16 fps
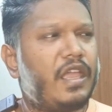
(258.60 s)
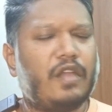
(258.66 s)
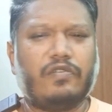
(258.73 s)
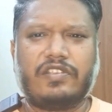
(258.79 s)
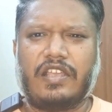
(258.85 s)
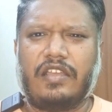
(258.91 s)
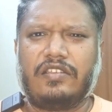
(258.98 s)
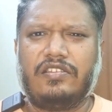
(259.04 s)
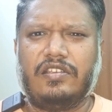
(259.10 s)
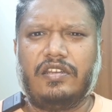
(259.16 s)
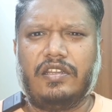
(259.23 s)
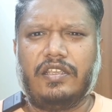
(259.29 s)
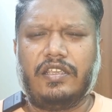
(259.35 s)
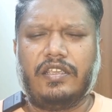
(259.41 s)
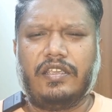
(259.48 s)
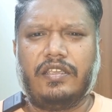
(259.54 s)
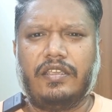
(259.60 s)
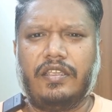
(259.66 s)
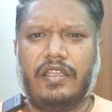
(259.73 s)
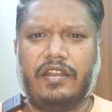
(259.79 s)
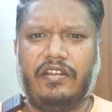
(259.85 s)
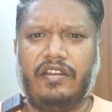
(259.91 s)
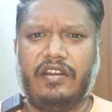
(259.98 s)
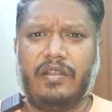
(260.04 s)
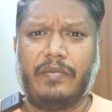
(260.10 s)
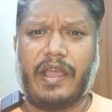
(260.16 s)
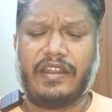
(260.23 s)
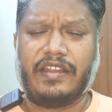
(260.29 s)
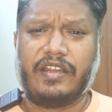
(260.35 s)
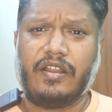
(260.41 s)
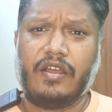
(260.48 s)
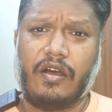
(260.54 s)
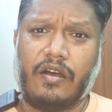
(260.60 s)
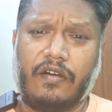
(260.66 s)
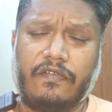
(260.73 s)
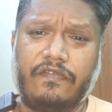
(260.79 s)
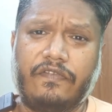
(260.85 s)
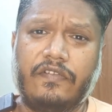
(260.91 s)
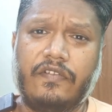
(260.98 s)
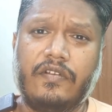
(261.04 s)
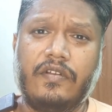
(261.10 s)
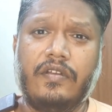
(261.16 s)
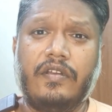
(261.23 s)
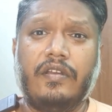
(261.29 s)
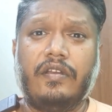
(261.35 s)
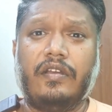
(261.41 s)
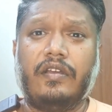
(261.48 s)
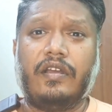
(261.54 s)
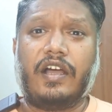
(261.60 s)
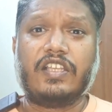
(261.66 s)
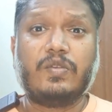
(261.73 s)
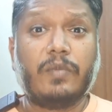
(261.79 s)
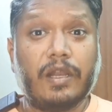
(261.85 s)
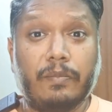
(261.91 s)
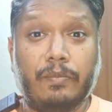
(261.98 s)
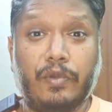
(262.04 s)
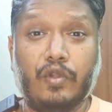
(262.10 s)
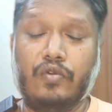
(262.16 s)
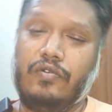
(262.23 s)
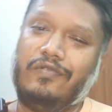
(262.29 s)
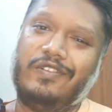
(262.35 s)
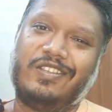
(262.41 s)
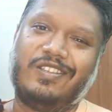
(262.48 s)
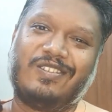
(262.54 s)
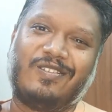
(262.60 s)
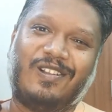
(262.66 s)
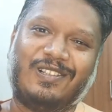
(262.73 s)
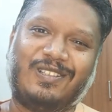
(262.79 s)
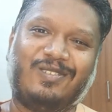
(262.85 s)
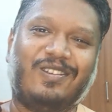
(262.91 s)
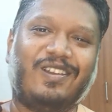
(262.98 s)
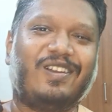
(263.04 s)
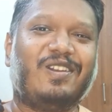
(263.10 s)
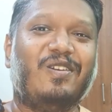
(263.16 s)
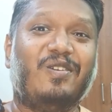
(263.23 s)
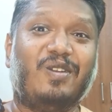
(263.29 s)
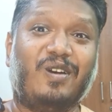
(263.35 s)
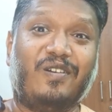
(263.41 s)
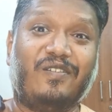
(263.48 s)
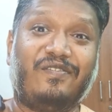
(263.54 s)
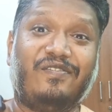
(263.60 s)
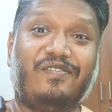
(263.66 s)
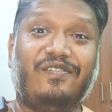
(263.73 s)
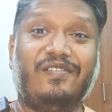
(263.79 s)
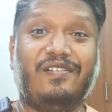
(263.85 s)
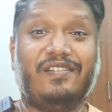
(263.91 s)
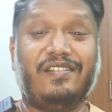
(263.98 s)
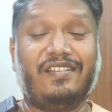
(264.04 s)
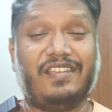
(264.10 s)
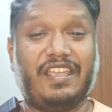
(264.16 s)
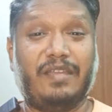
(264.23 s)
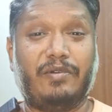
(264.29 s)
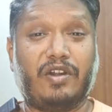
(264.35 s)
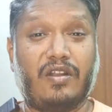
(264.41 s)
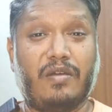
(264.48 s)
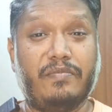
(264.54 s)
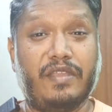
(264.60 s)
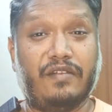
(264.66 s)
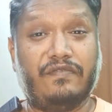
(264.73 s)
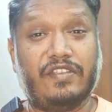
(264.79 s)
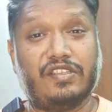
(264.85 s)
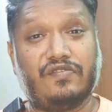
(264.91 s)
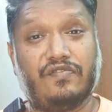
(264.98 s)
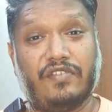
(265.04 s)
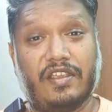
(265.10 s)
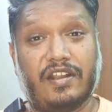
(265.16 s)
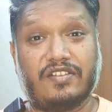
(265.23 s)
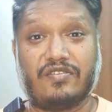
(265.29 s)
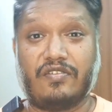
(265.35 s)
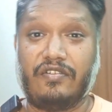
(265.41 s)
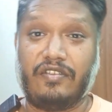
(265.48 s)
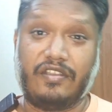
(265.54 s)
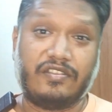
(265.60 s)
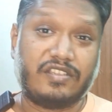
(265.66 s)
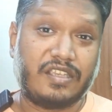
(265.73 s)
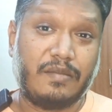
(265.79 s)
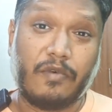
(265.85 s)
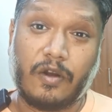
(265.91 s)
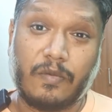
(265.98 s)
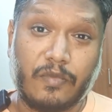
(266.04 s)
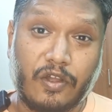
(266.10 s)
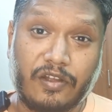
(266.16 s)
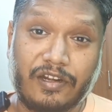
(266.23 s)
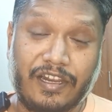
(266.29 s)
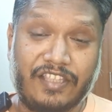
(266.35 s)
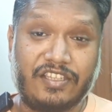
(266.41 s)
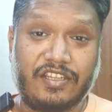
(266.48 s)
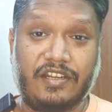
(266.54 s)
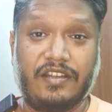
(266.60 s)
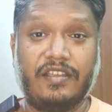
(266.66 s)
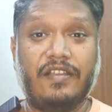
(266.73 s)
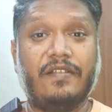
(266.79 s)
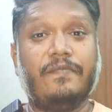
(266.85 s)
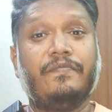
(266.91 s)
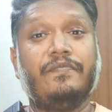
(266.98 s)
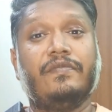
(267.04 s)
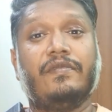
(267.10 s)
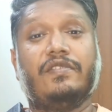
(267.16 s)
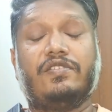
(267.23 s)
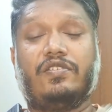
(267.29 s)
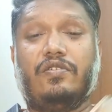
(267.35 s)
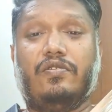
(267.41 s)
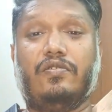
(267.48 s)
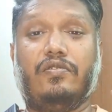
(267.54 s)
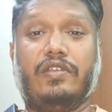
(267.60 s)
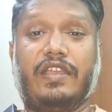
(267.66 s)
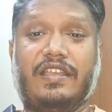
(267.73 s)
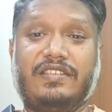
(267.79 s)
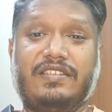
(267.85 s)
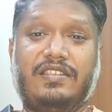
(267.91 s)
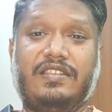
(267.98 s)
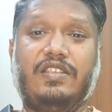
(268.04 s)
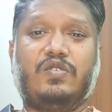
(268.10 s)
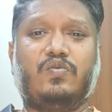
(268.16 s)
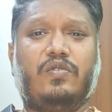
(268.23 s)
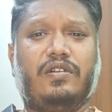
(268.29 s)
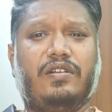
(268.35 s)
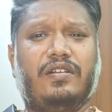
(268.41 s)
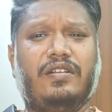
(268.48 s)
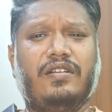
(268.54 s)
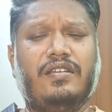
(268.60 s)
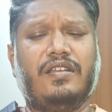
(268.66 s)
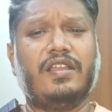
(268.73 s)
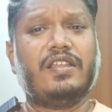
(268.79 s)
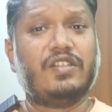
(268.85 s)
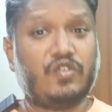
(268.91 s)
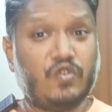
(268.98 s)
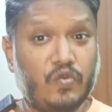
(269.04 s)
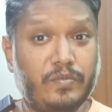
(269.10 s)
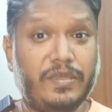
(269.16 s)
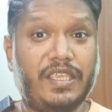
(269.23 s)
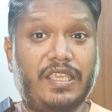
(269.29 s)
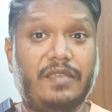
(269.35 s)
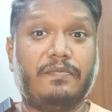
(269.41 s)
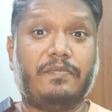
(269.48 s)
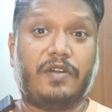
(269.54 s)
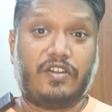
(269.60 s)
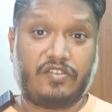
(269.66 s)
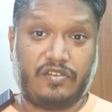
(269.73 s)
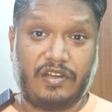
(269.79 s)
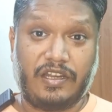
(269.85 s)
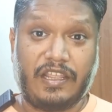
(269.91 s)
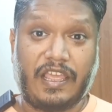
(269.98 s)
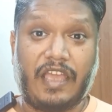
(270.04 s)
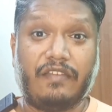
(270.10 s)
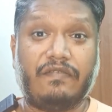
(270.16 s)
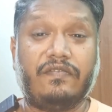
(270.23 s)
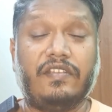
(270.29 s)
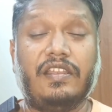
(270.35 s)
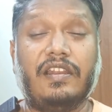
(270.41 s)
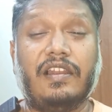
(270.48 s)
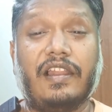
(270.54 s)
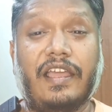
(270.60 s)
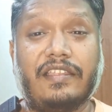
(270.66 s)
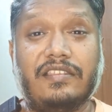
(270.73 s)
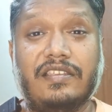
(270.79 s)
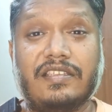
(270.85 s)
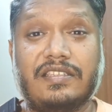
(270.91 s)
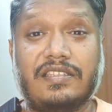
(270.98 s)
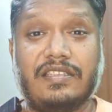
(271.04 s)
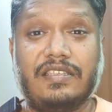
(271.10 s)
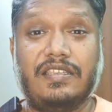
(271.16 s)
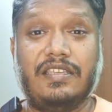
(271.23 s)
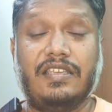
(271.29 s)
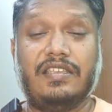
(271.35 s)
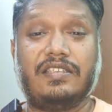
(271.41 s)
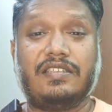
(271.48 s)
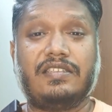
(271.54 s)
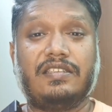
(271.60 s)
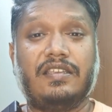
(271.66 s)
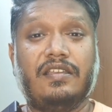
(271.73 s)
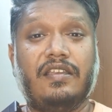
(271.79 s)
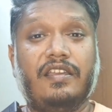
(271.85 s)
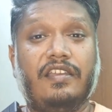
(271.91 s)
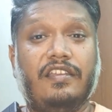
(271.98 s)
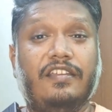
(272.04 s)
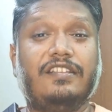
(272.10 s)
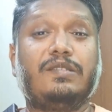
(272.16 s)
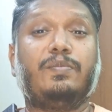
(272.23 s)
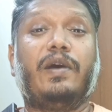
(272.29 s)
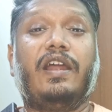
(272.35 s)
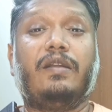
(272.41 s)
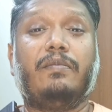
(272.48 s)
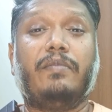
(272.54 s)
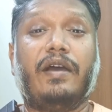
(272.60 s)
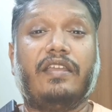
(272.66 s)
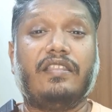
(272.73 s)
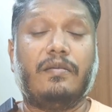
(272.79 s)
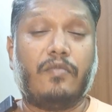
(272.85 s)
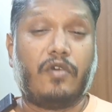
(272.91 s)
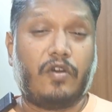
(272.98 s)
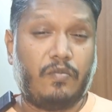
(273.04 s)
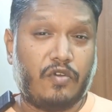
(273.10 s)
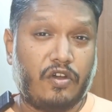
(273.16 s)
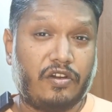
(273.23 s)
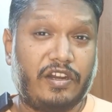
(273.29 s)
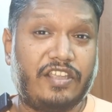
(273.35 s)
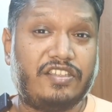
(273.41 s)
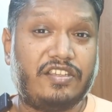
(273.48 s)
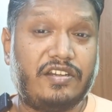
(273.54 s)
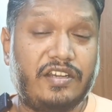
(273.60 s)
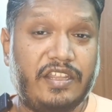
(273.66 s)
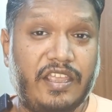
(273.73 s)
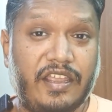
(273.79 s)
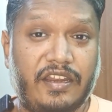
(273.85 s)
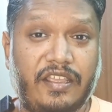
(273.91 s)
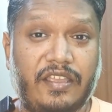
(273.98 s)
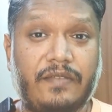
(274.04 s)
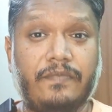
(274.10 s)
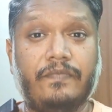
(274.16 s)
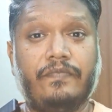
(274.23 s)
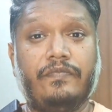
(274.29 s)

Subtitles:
I was actually getting reminded of Ajmal Blu, which is also a clone of Abercrombie and Fitch Fierce, or you can say Montblanc Legend. So yes, this one, to me personally, I feel like this is inspired by the Montblanc Legend DNA,